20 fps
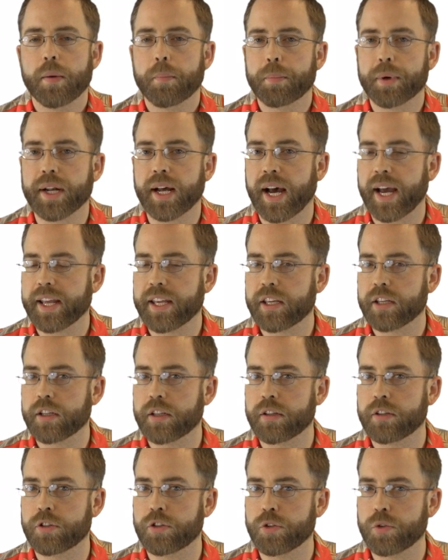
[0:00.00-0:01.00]
But I
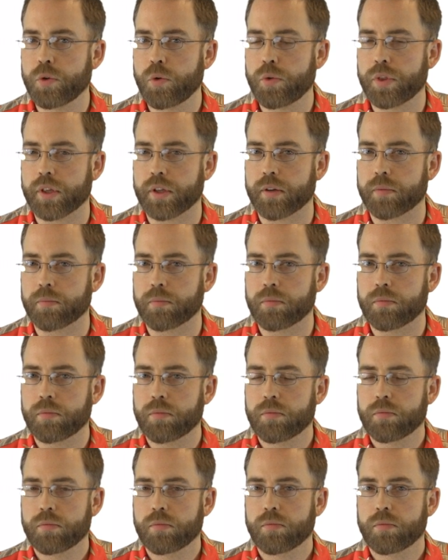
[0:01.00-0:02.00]
can do them,
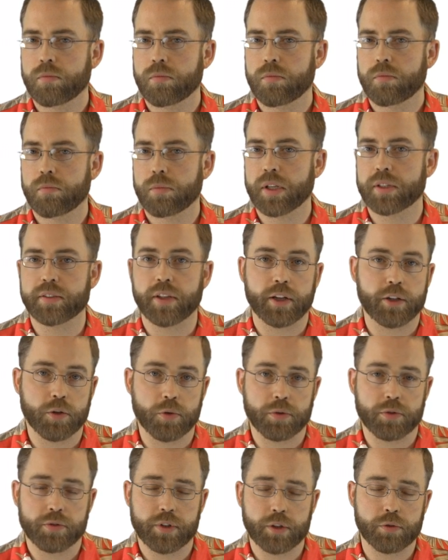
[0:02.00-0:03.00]
because I know
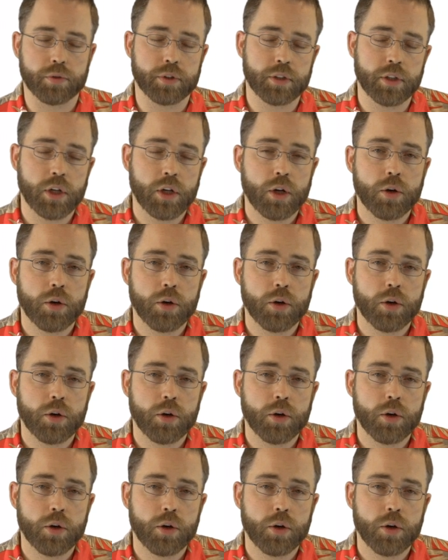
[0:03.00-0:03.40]
the secret,